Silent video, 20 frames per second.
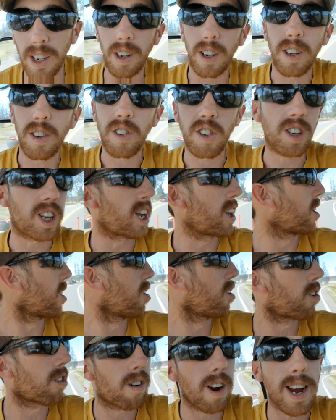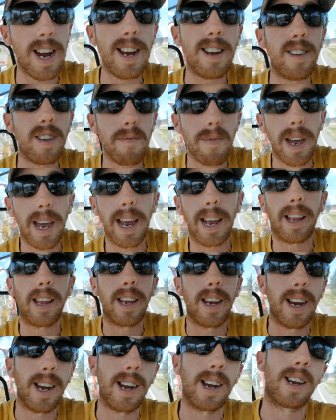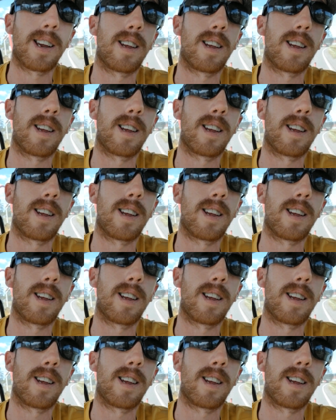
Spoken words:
Just getting a little crazy back there,